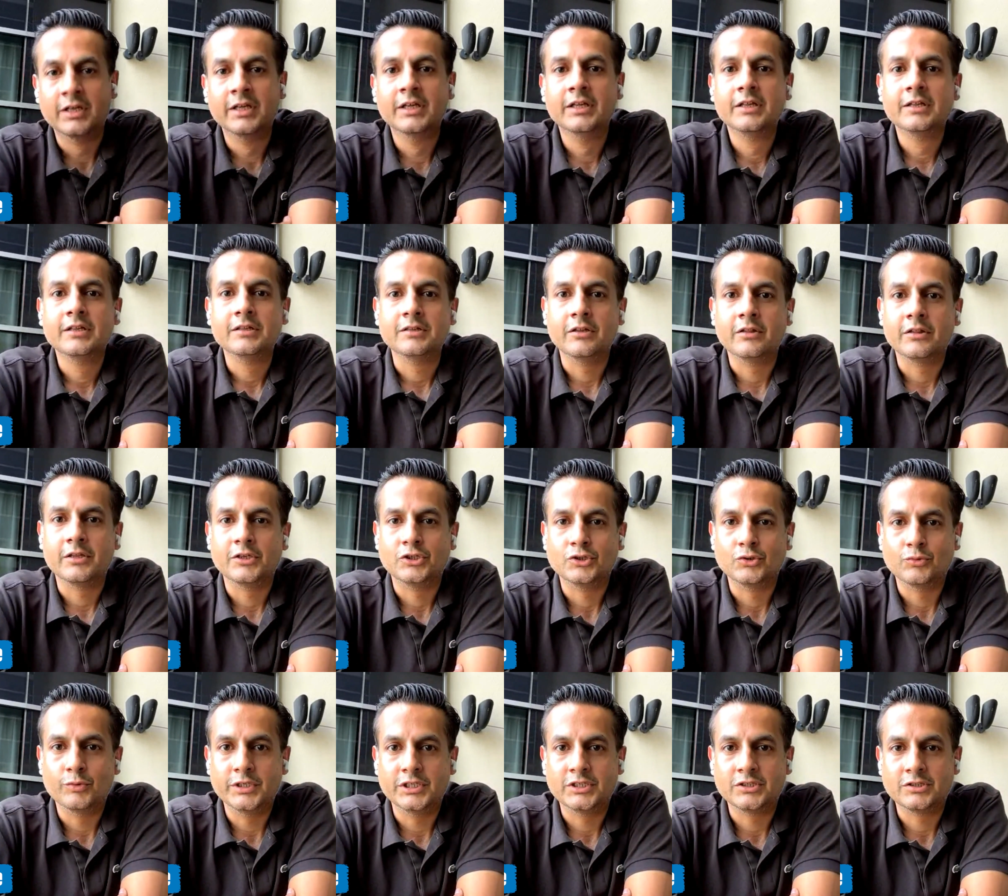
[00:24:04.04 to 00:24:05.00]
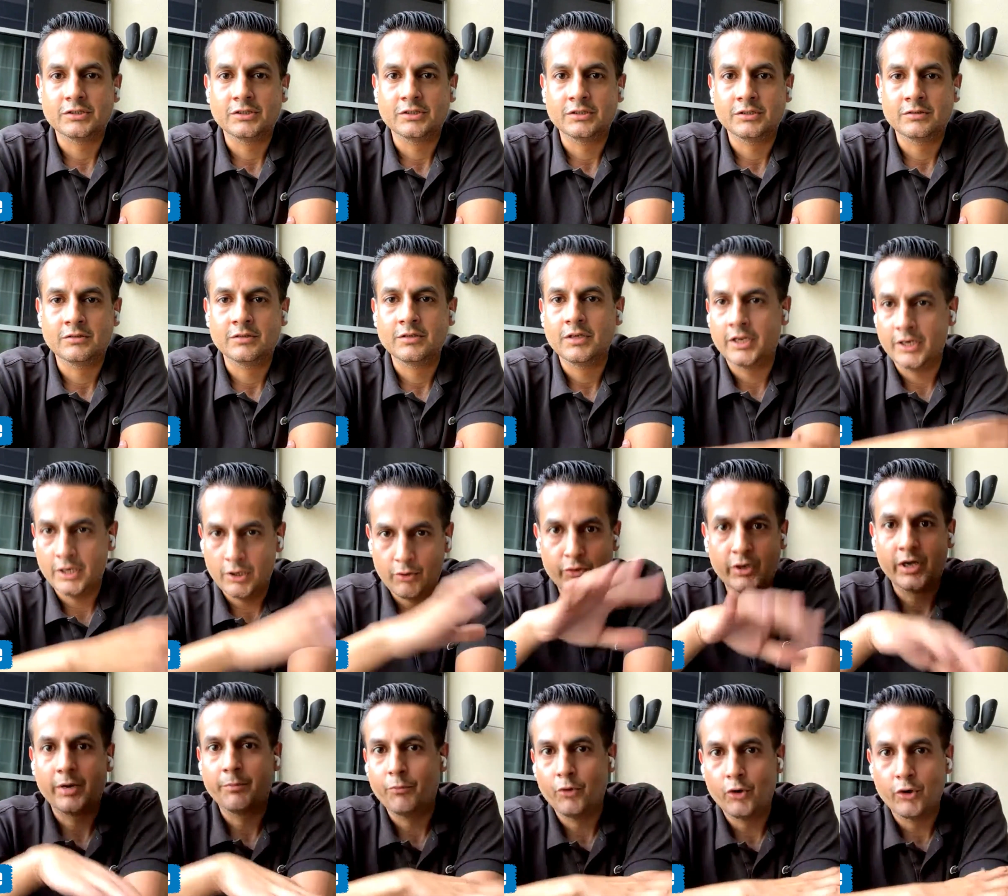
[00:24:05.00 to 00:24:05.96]
given the situation
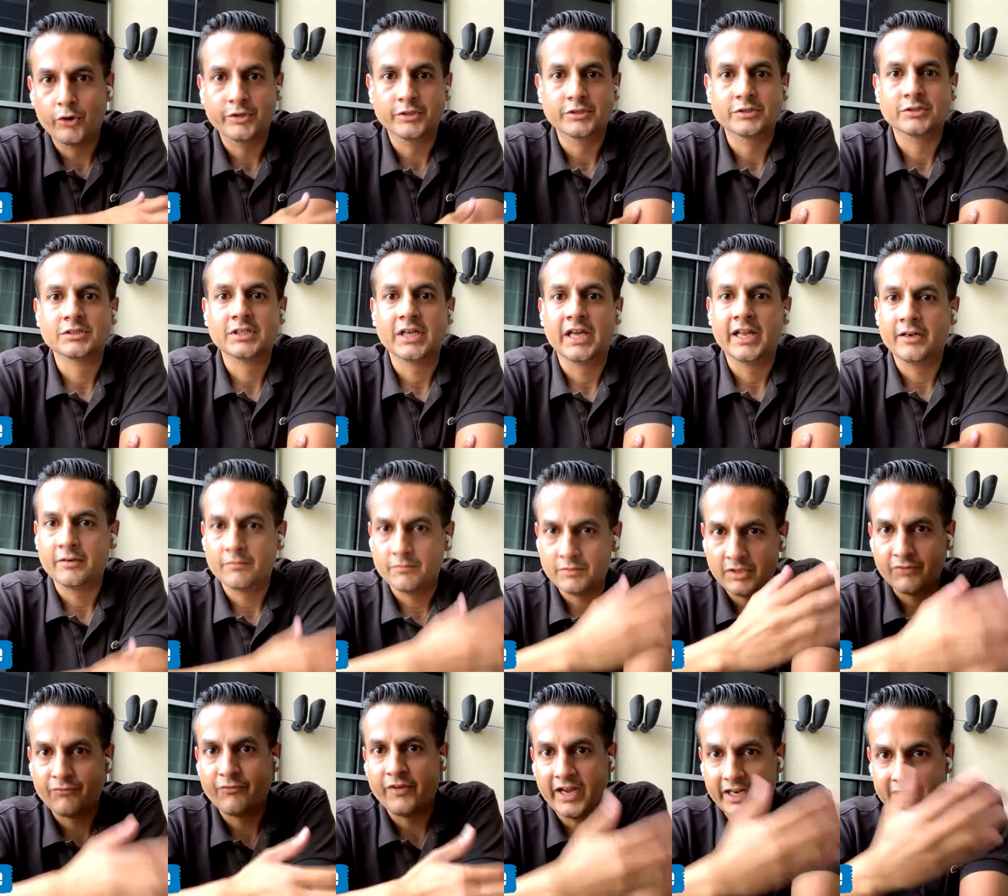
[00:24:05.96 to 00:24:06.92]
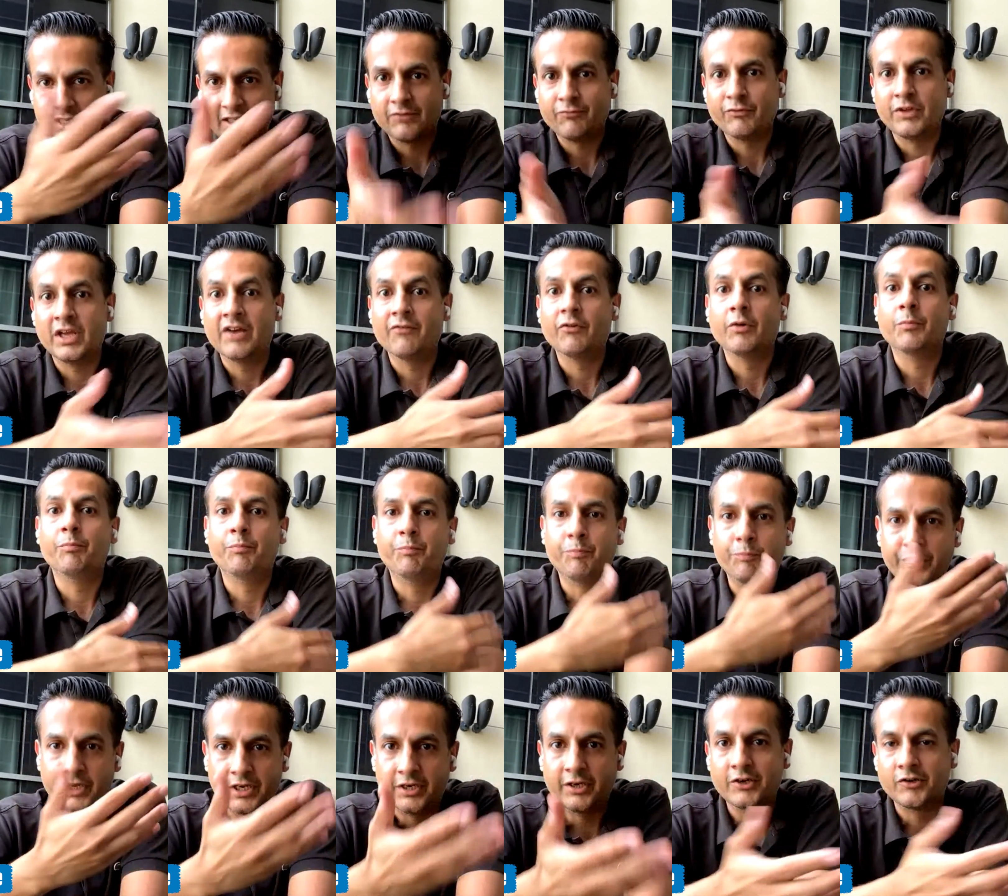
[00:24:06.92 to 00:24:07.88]
around our borders and the fact that we
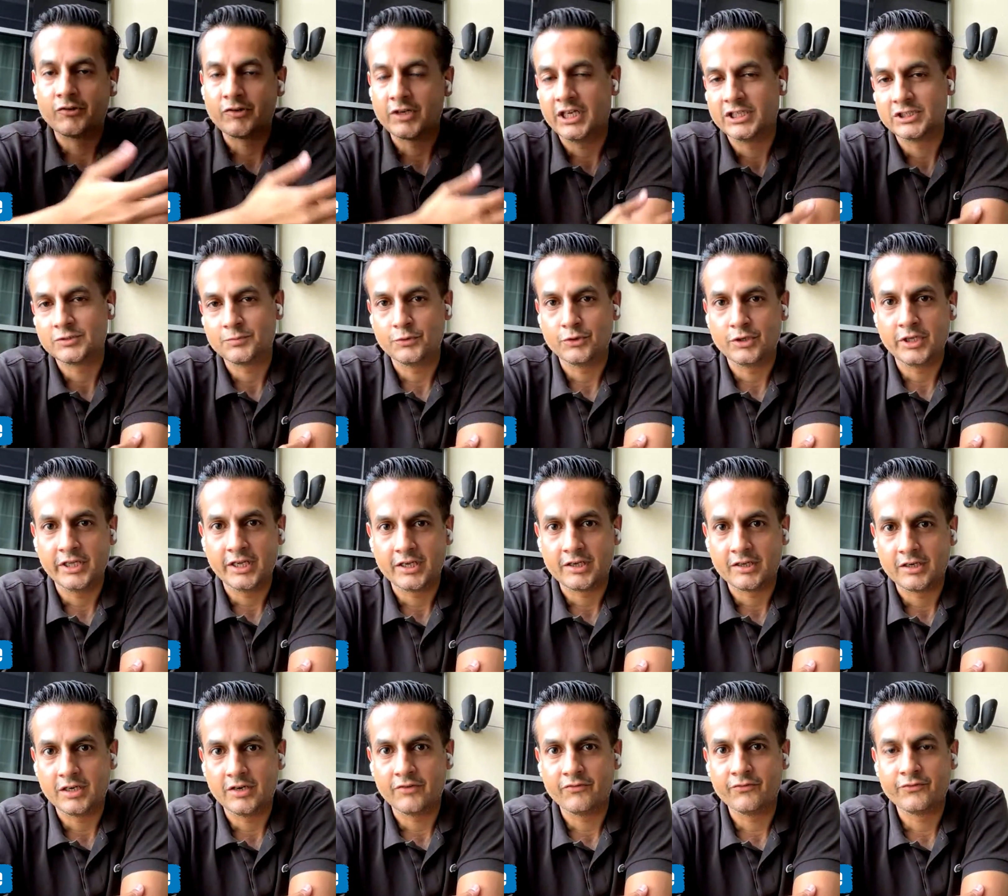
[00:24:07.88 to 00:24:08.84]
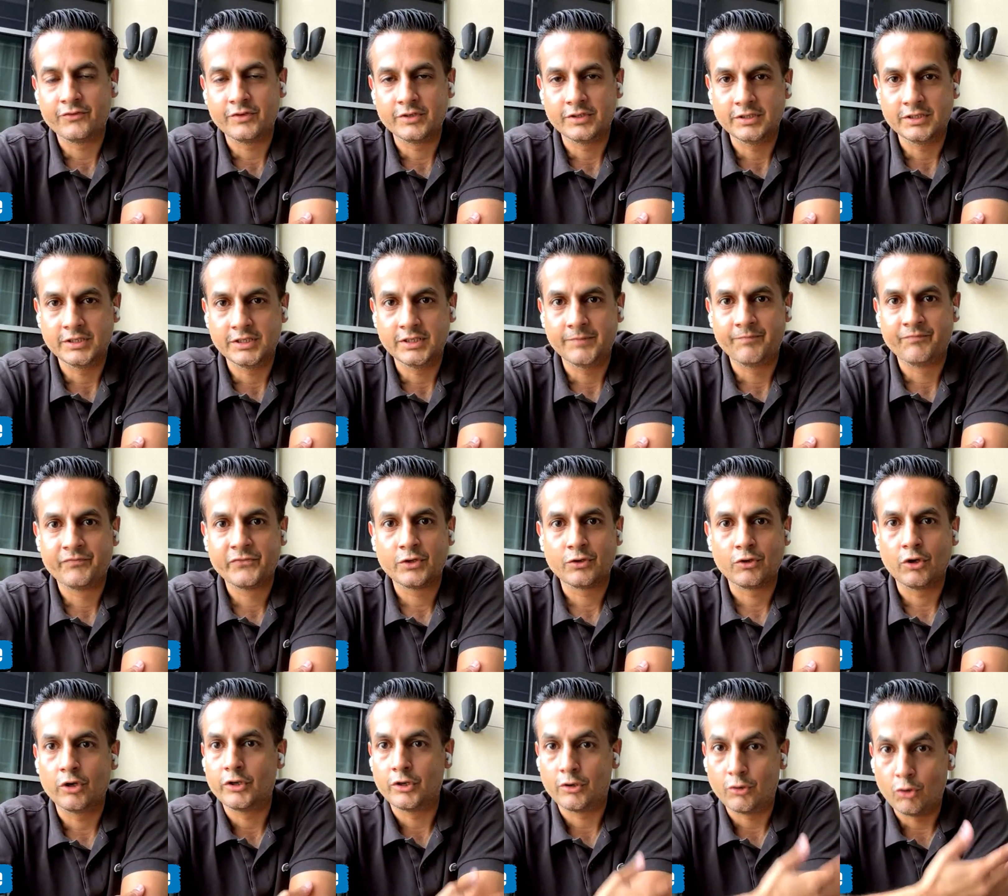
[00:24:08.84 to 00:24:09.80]
have a bigger transport aircraft
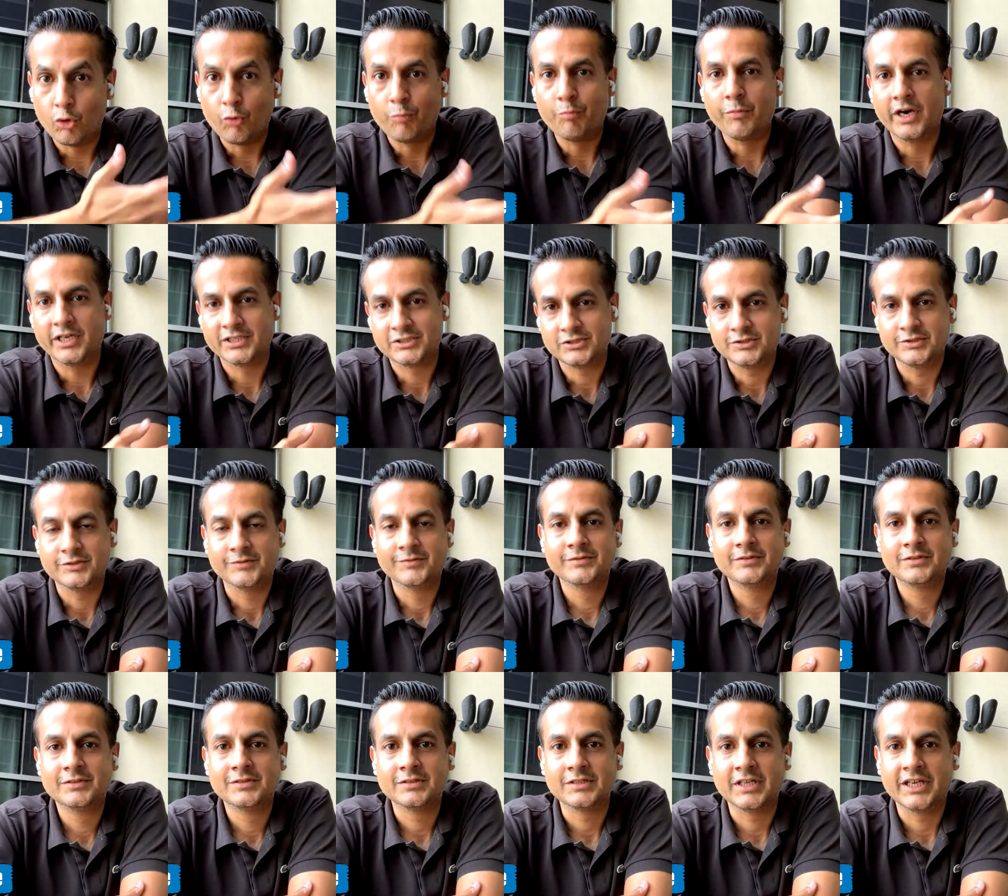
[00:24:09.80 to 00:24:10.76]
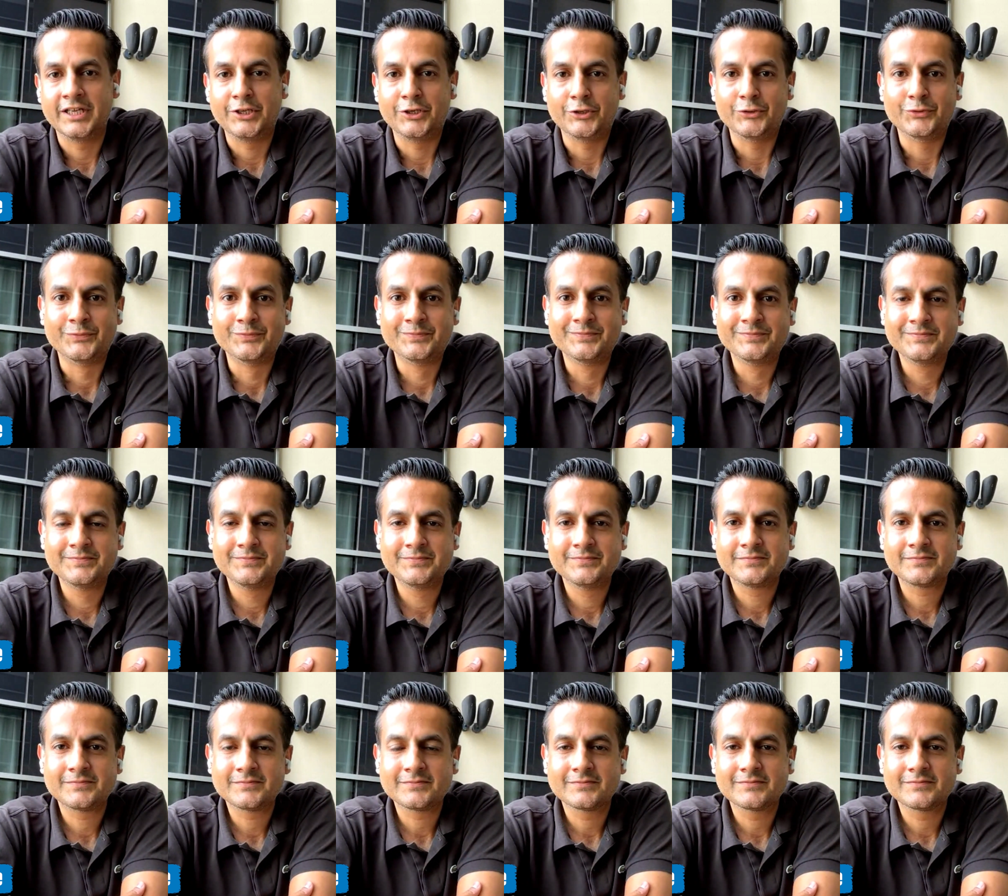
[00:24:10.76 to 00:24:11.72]
called the Globemaster? Thank you.